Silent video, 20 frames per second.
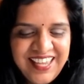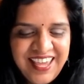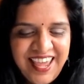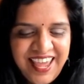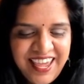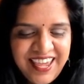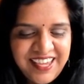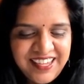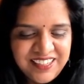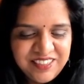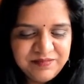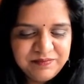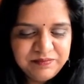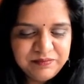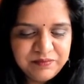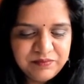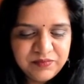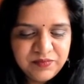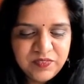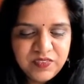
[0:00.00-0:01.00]
Yay.
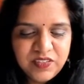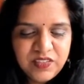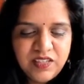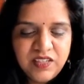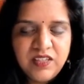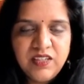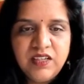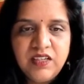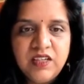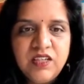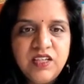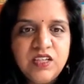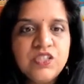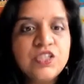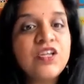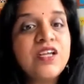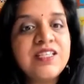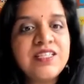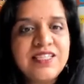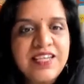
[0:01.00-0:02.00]

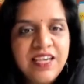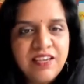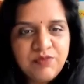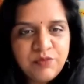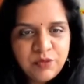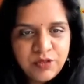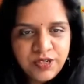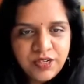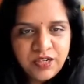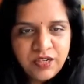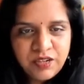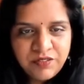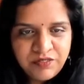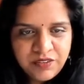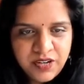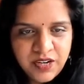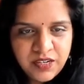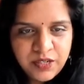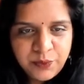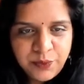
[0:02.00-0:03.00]
So it's day 14
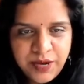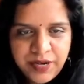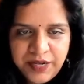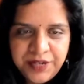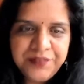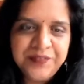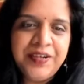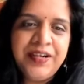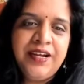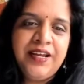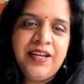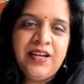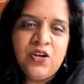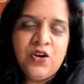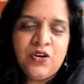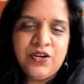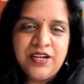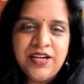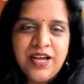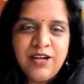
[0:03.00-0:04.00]
of our 21-day
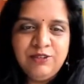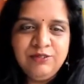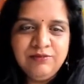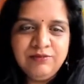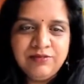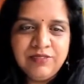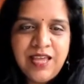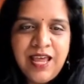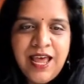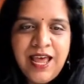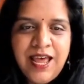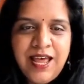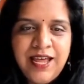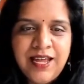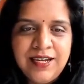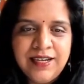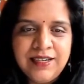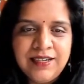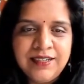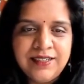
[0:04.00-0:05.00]
lockdown,
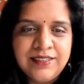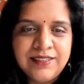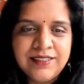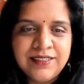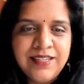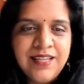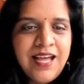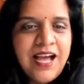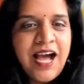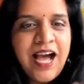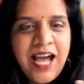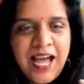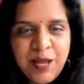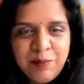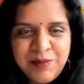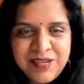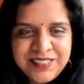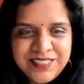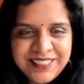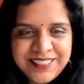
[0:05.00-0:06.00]
and
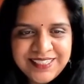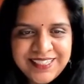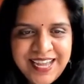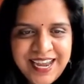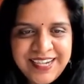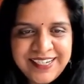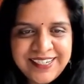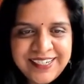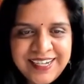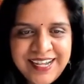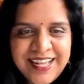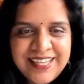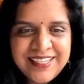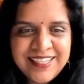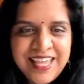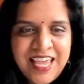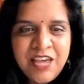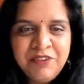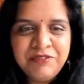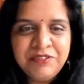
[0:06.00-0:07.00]
I'm as excited
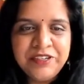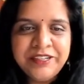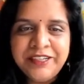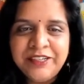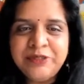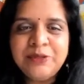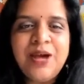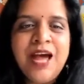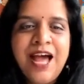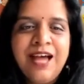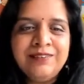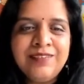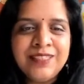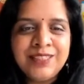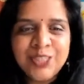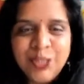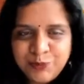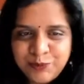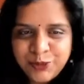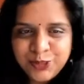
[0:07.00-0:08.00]
as ever to have
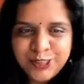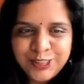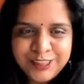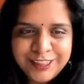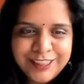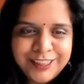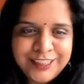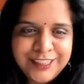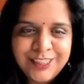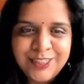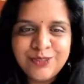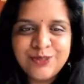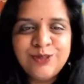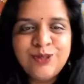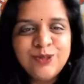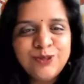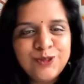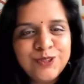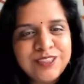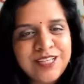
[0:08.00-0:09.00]
this opportunity to
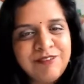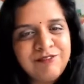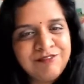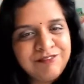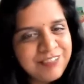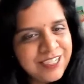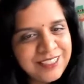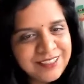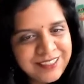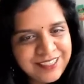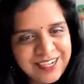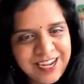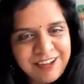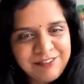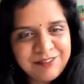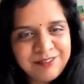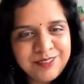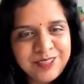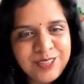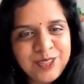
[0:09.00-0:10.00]
do some fun
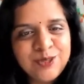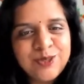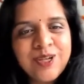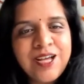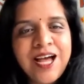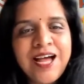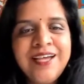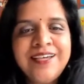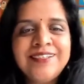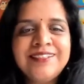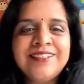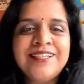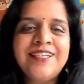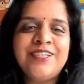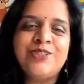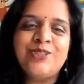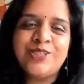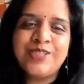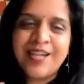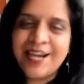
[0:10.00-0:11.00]
craft with you guys
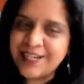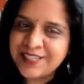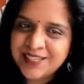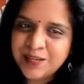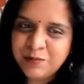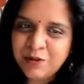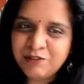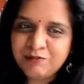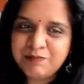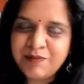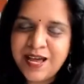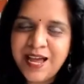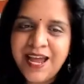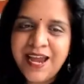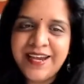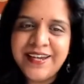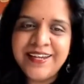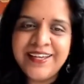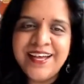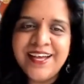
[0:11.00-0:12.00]
and to share some of
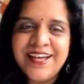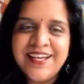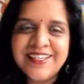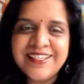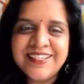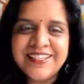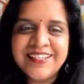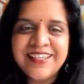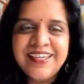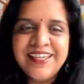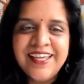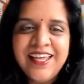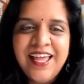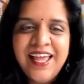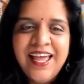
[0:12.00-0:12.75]
my ideas.